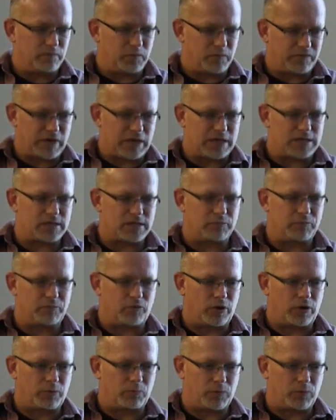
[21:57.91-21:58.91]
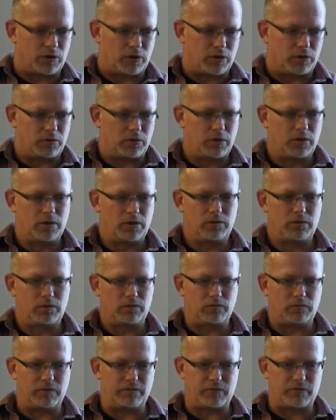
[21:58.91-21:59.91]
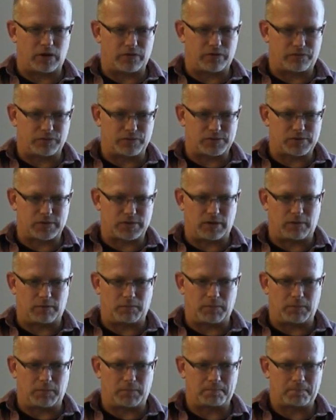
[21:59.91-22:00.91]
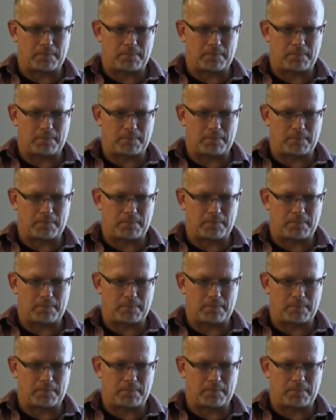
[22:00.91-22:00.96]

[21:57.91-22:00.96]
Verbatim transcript: we've gotten to a point where We've gone through some,